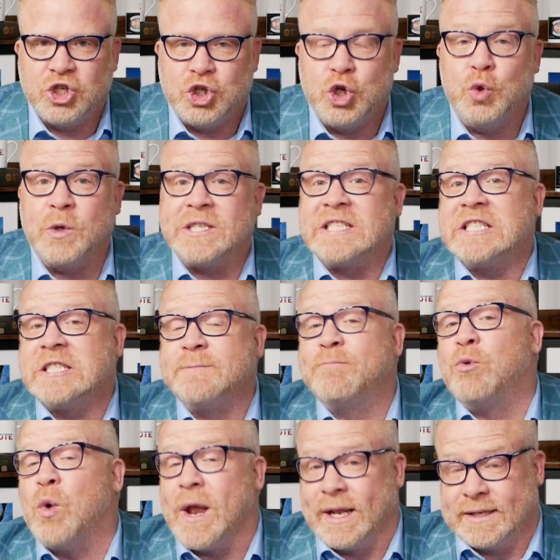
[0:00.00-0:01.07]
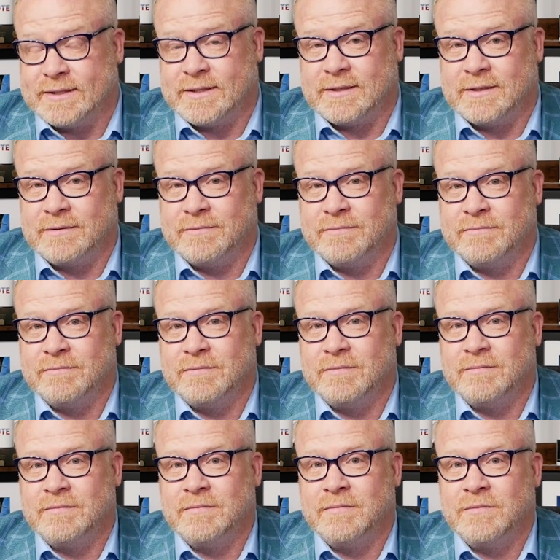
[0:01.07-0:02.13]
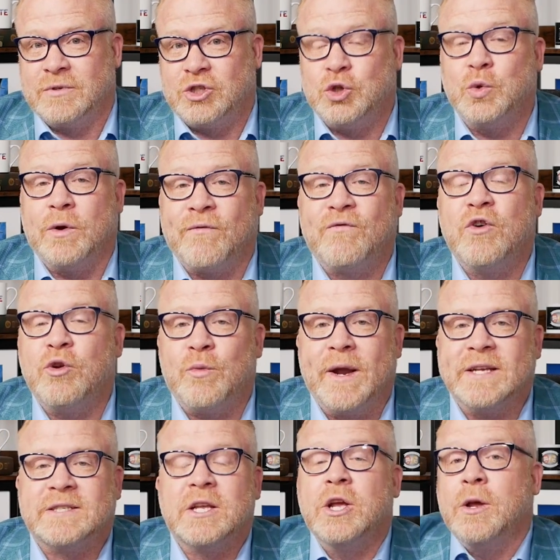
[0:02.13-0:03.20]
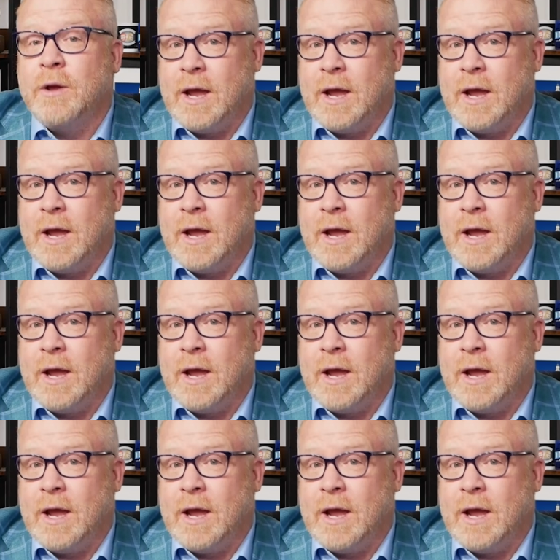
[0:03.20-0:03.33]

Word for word: to a sprint, to a foot race.